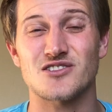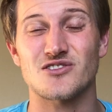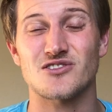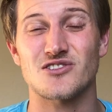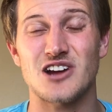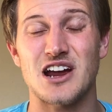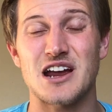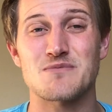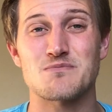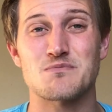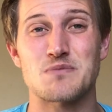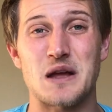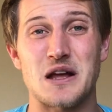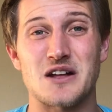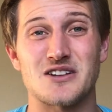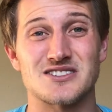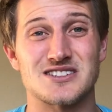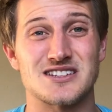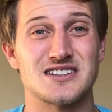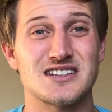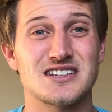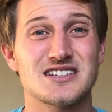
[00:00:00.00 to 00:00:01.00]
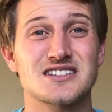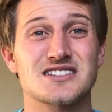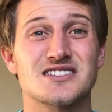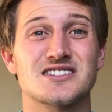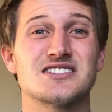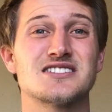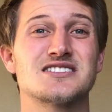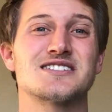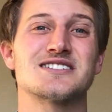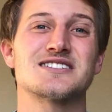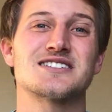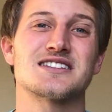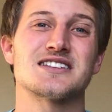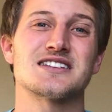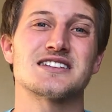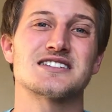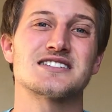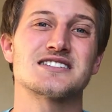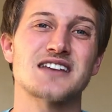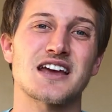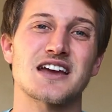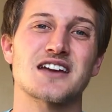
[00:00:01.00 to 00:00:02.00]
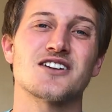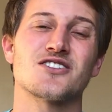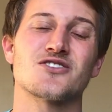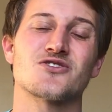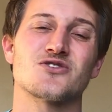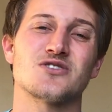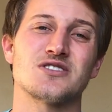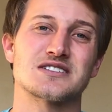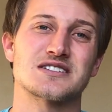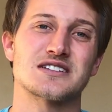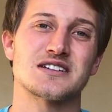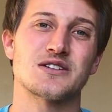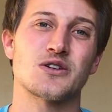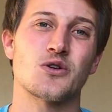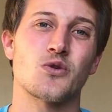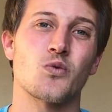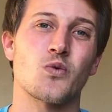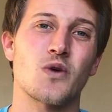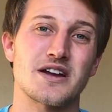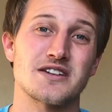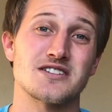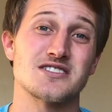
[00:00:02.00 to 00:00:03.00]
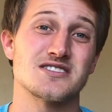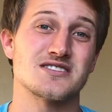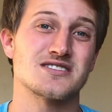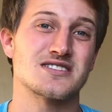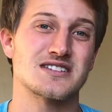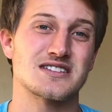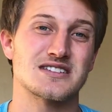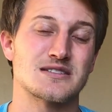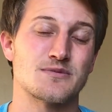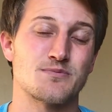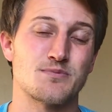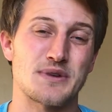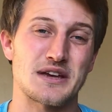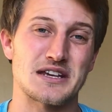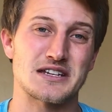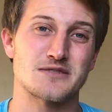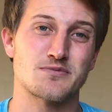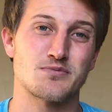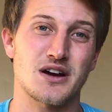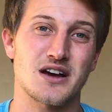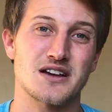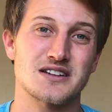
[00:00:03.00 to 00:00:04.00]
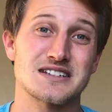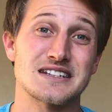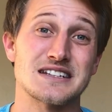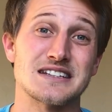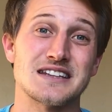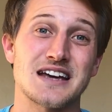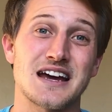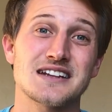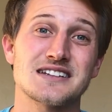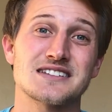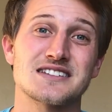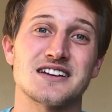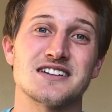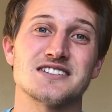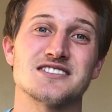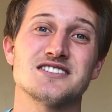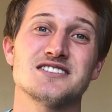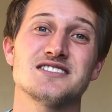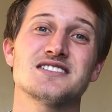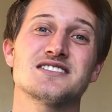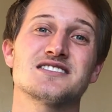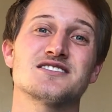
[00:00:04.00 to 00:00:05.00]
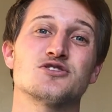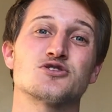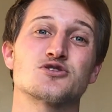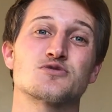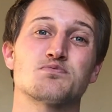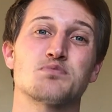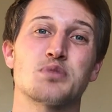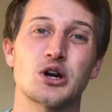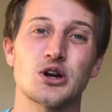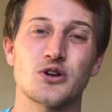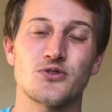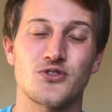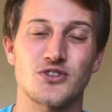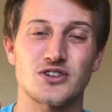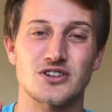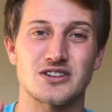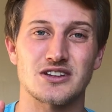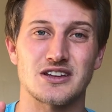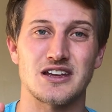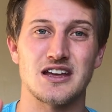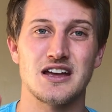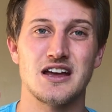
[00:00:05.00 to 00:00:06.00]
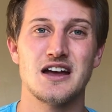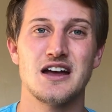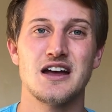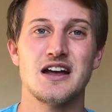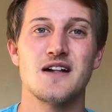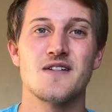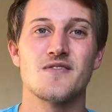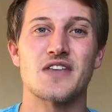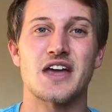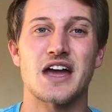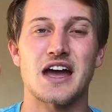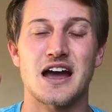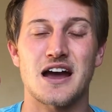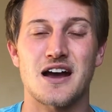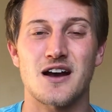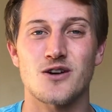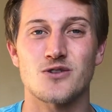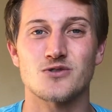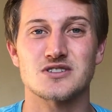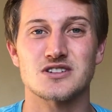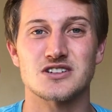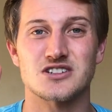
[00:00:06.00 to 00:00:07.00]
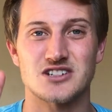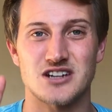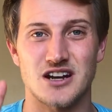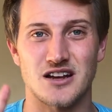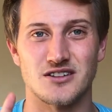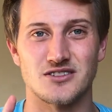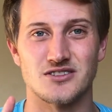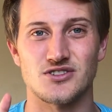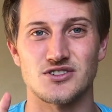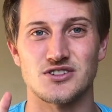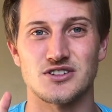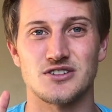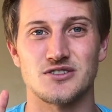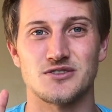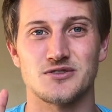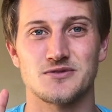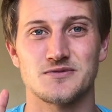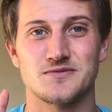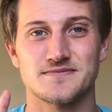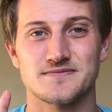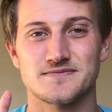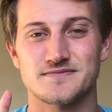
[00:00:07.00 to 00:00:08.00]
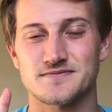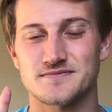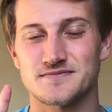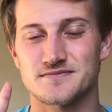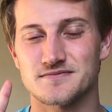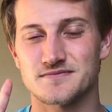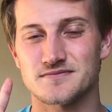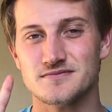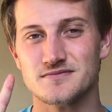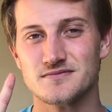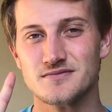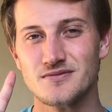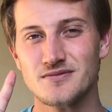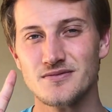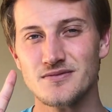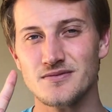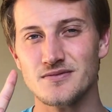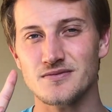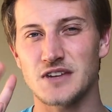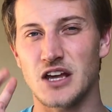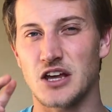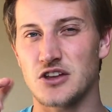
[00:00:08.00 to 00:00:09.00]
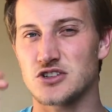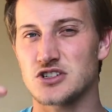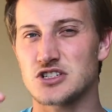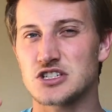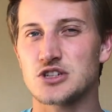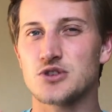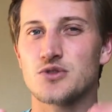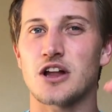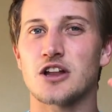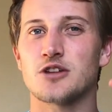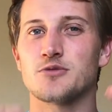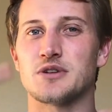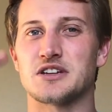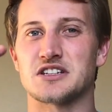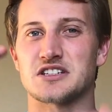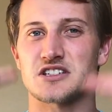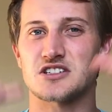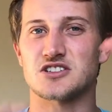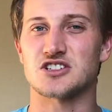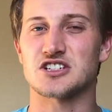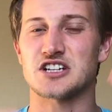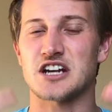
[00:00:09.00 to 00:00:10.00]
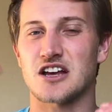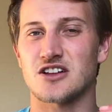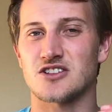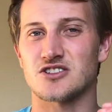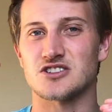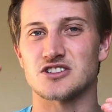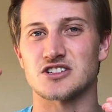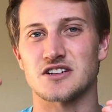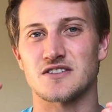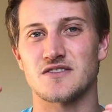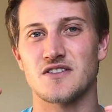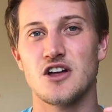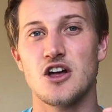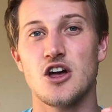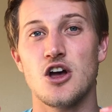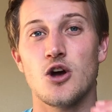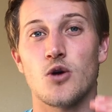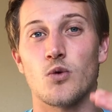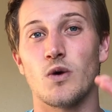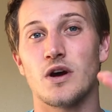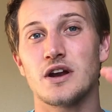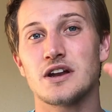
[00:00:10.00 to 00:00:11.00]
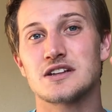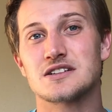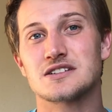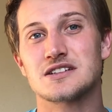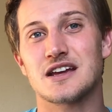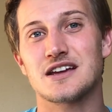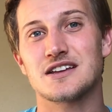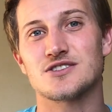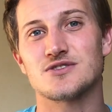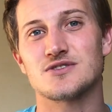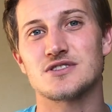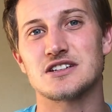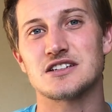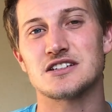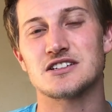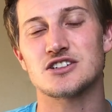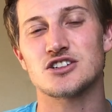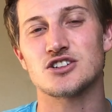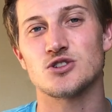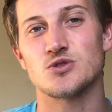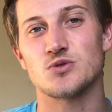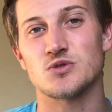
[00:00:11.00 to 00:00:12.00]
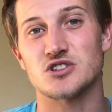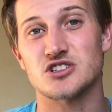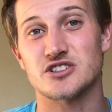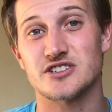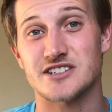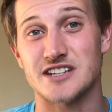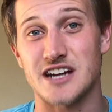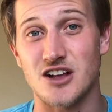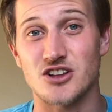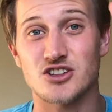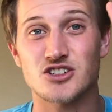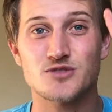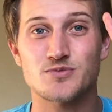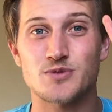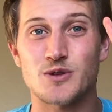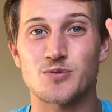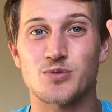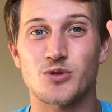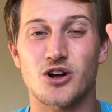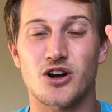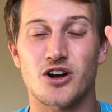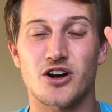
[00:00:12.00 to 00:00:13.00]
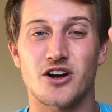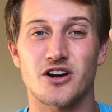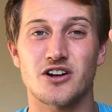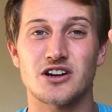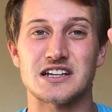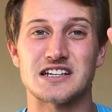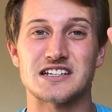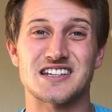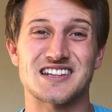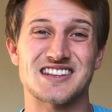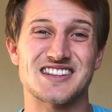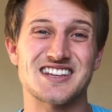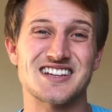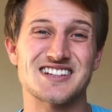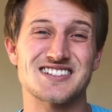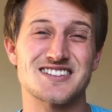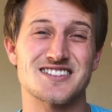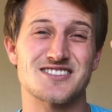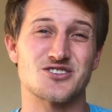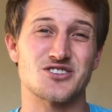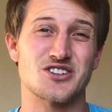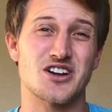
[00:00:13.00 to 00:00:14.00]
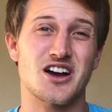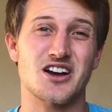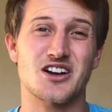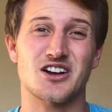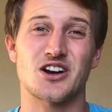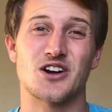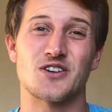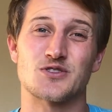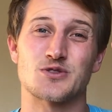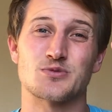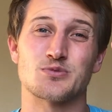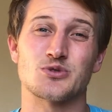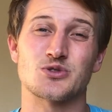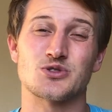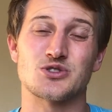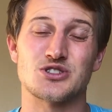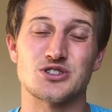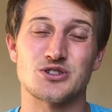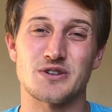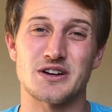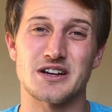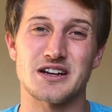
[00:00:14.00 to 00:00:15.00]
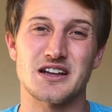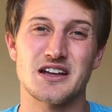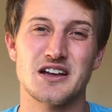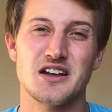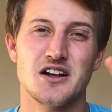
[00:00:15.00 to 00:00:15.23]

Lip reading: right balance. And this leads into the second reason why Jesus is the best boss. And that is that Jesus knows perfectly how to challenge you. Now, there's two elements to challenging. One is that you need to challenge people hard into things that they're not comfortable doing.